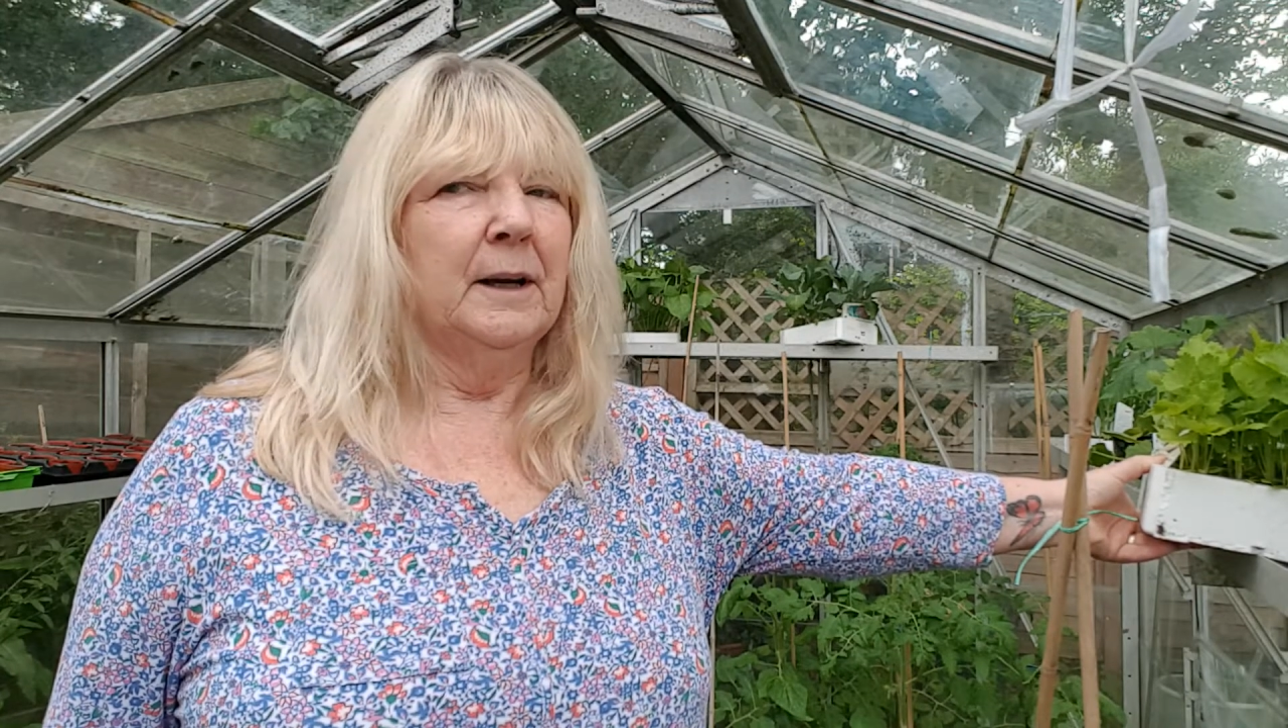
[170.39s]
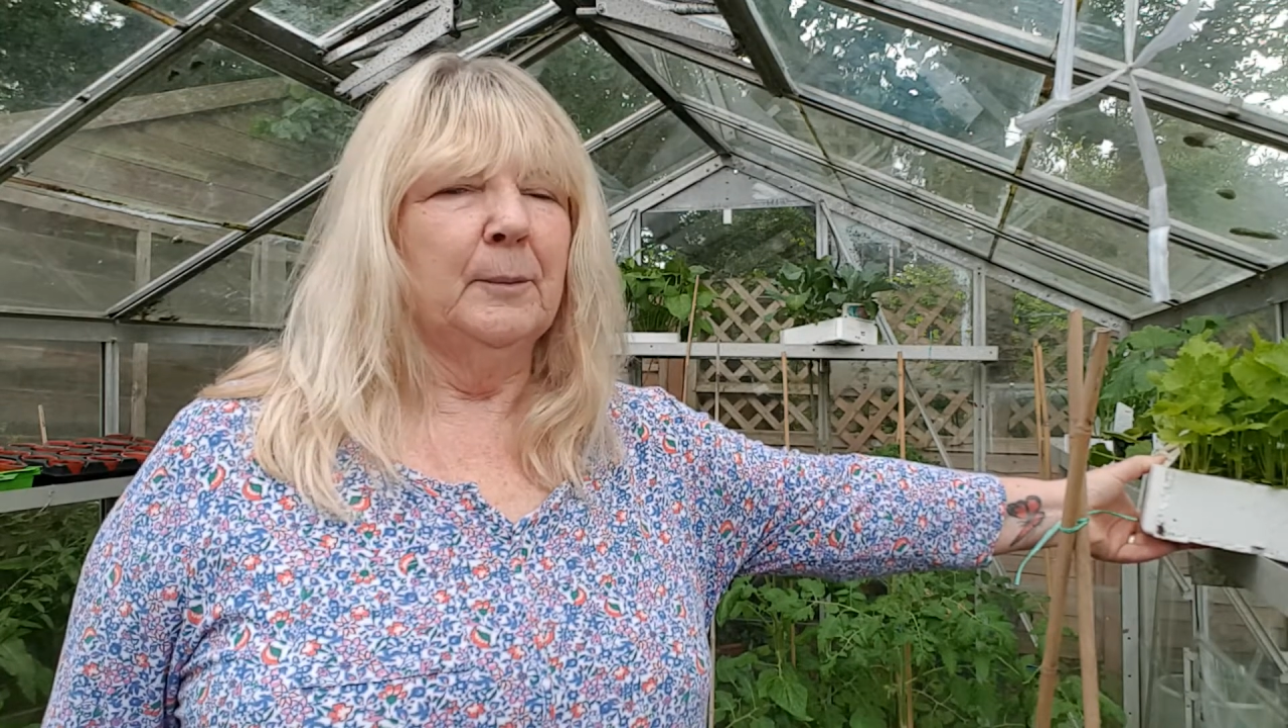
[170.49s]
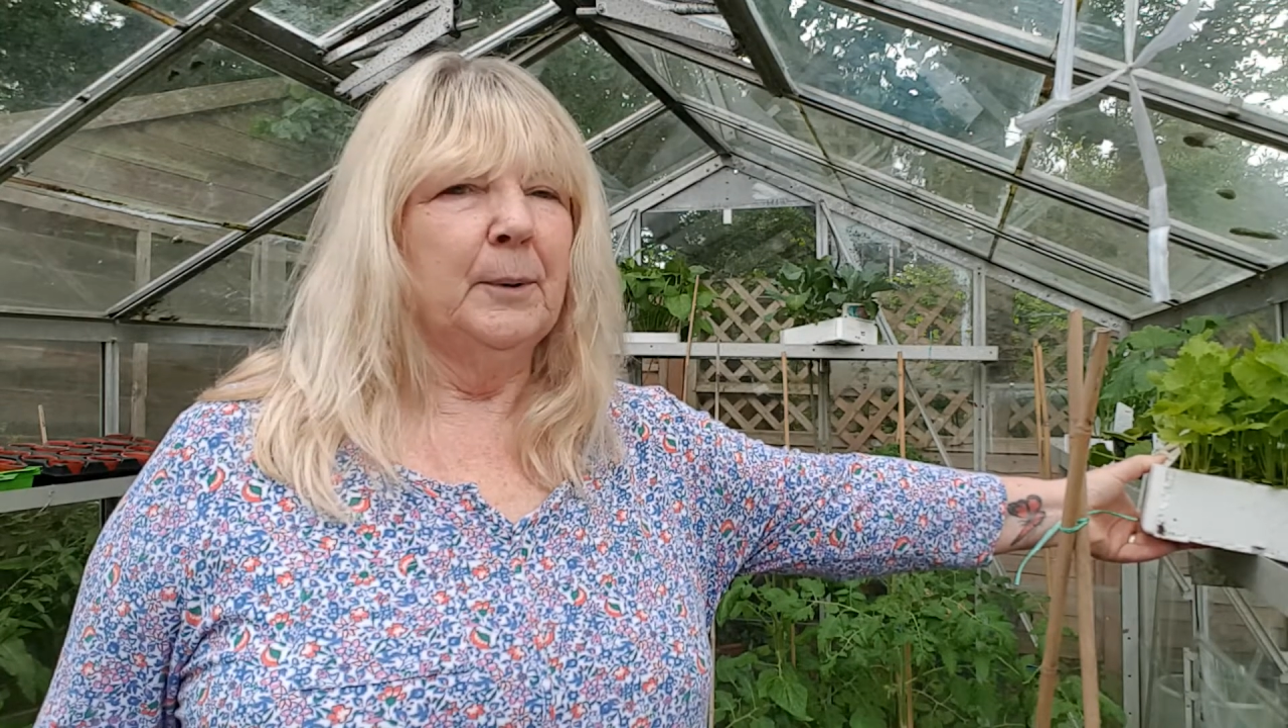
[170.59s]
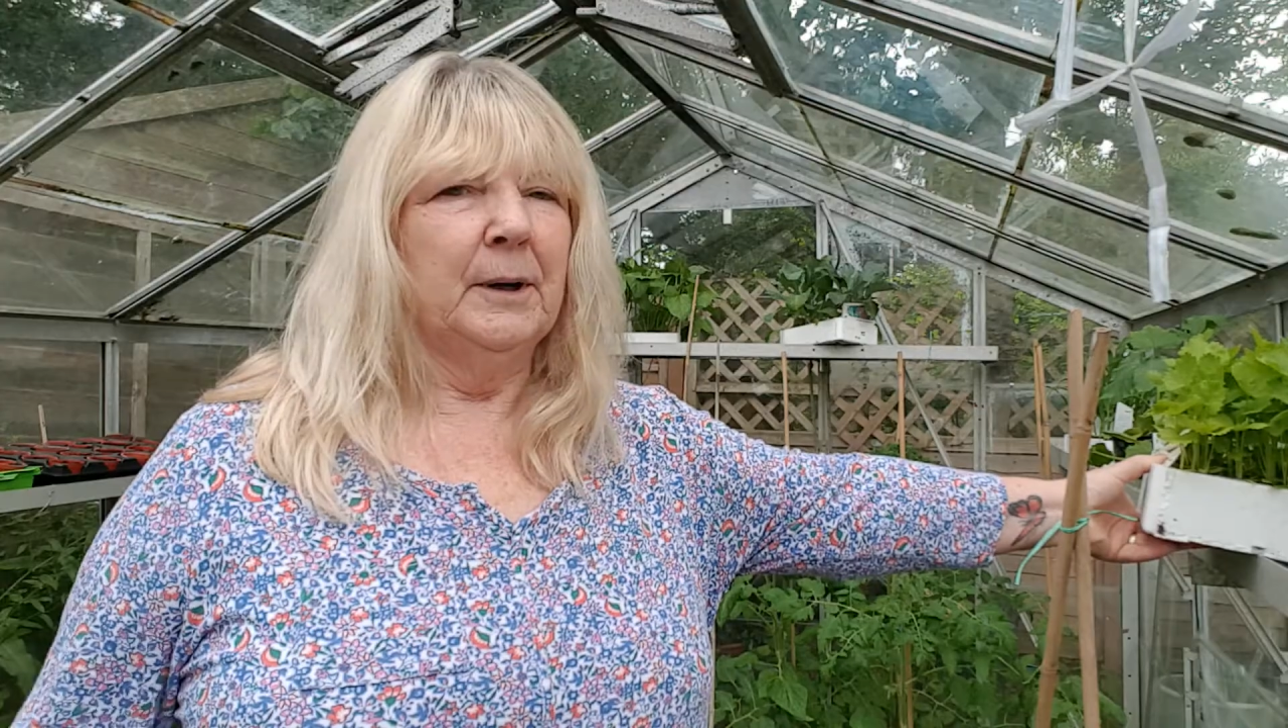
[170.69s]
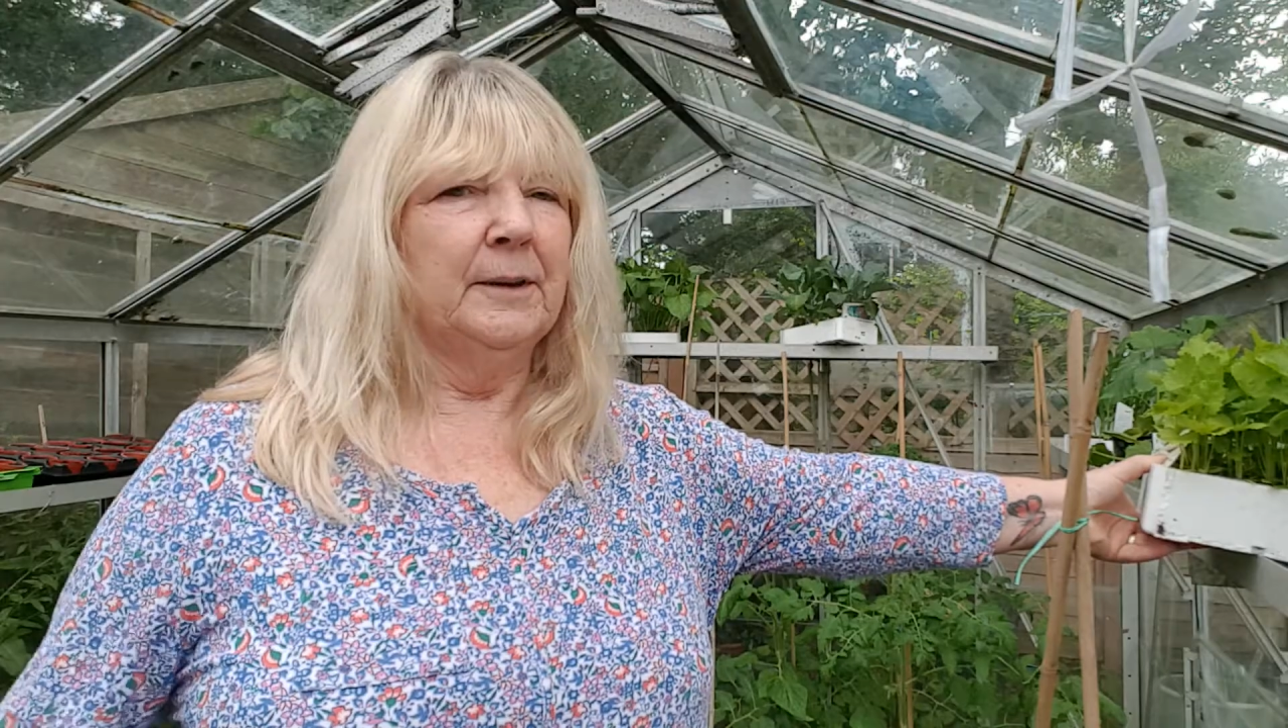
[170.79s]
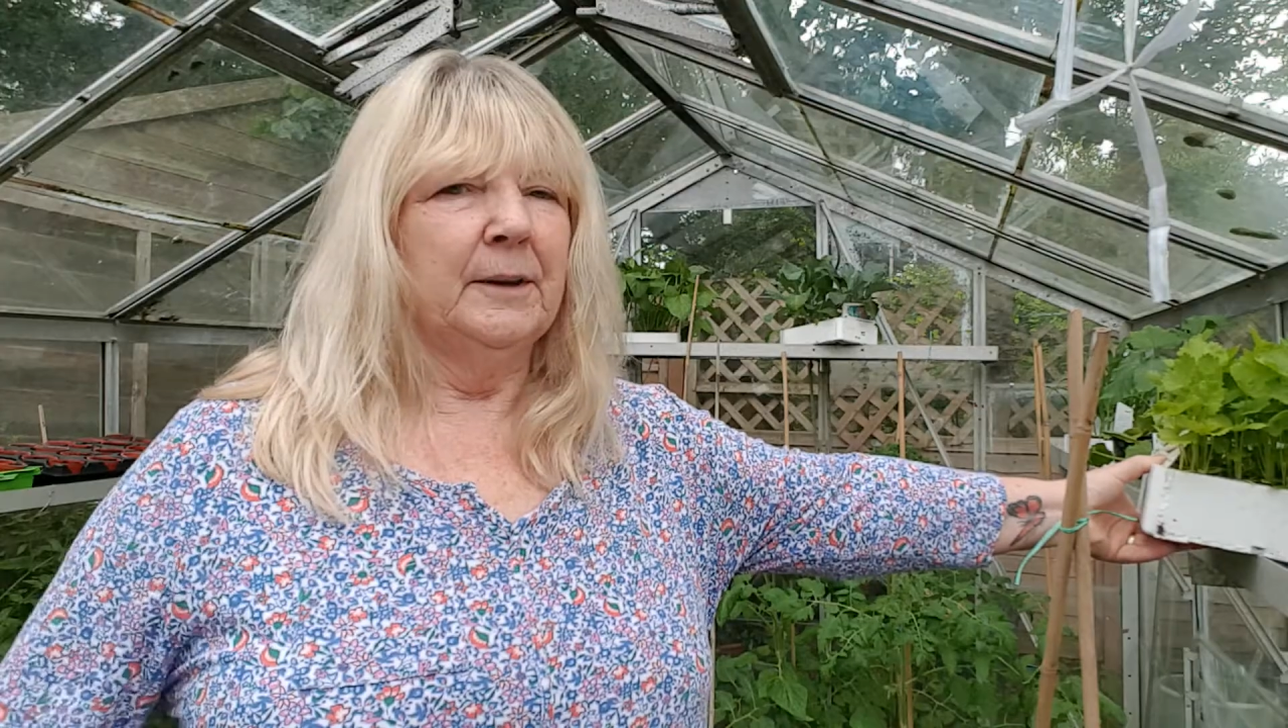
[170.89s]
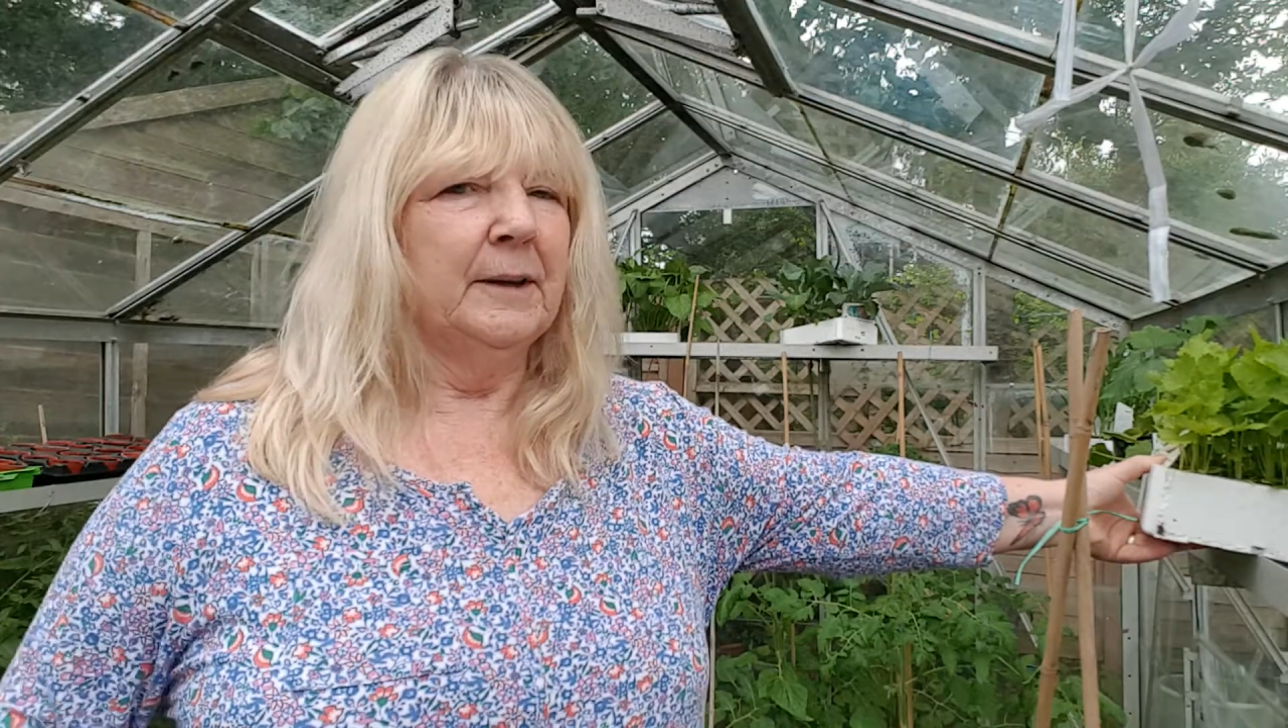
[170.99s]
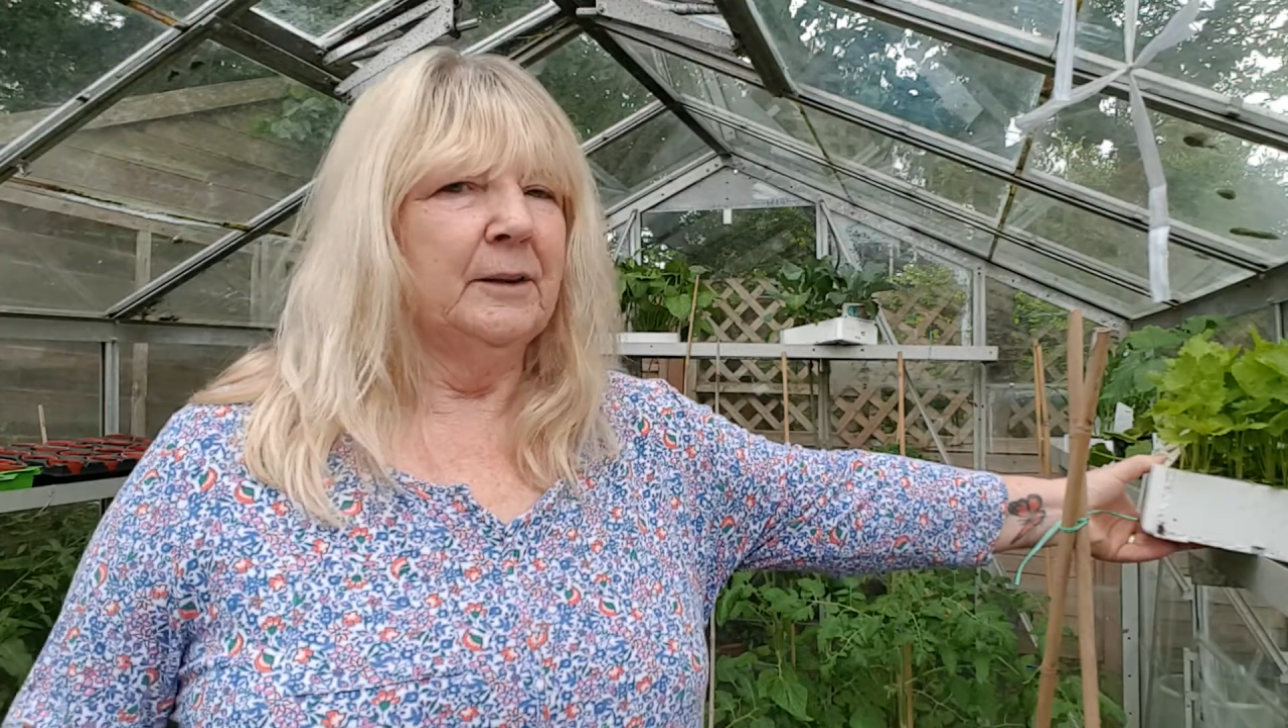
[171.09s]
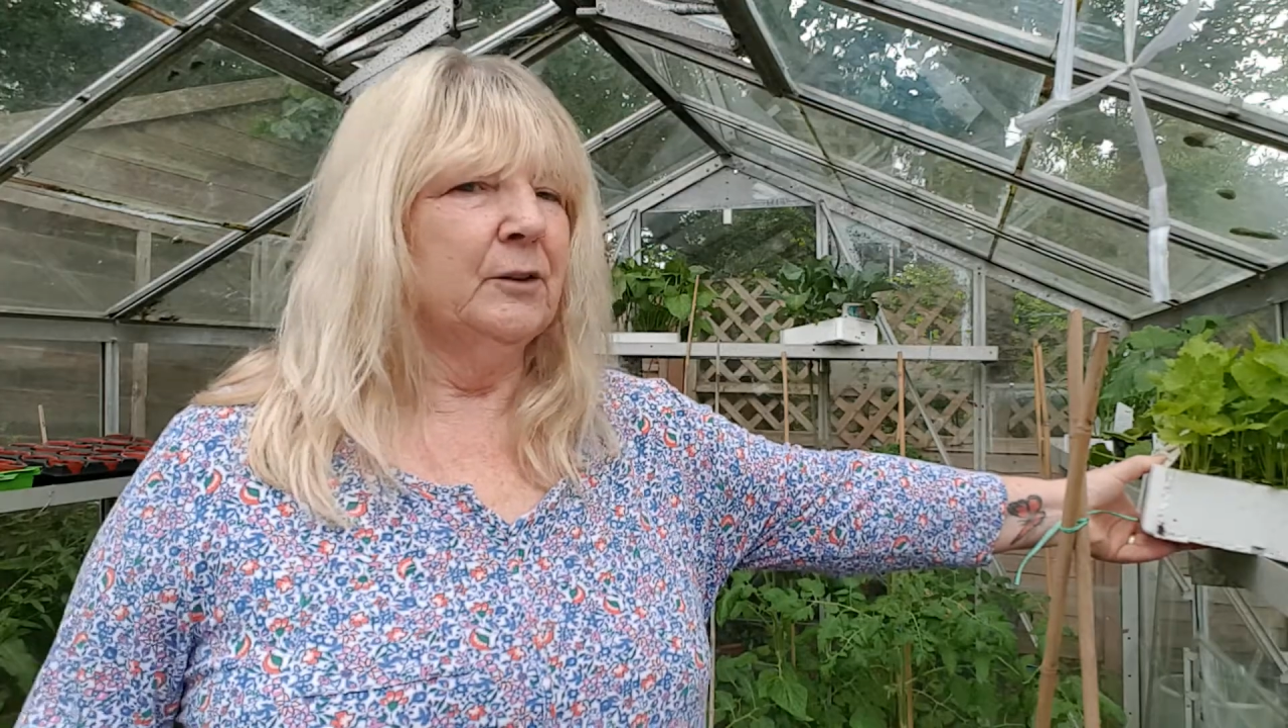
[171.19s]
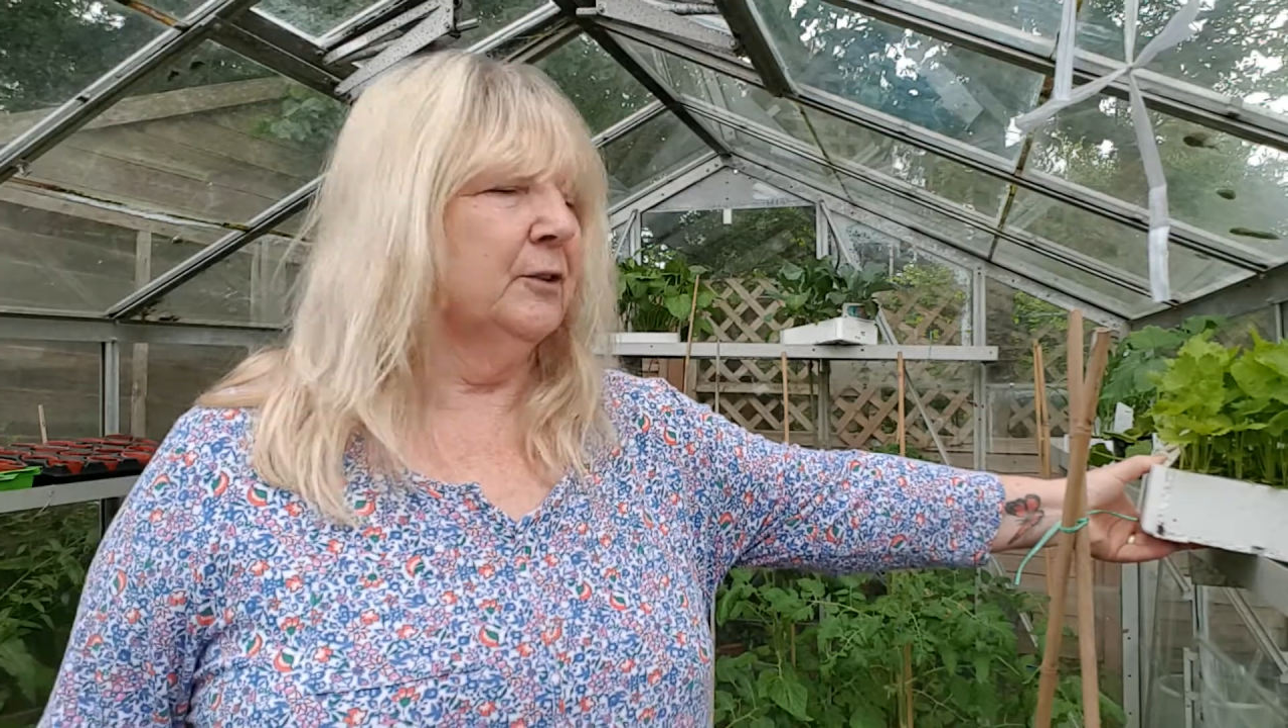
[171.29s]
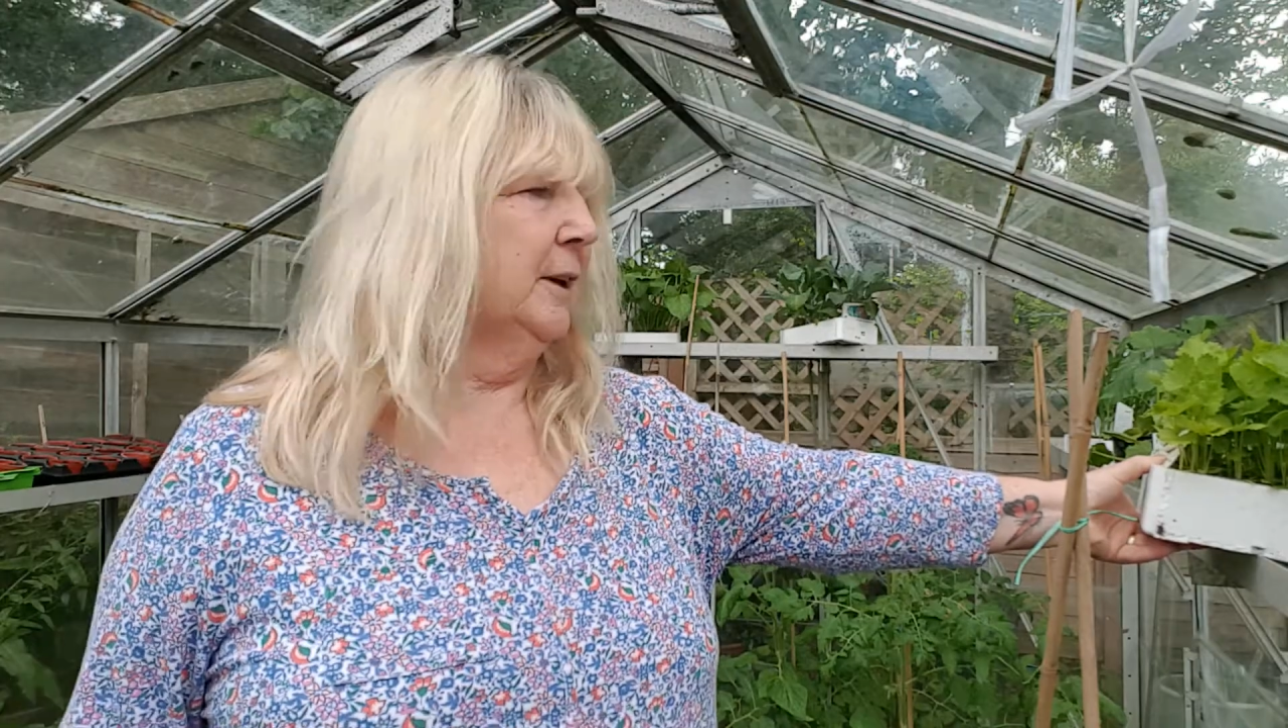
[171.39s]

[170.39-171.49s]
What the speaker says: up either, they're not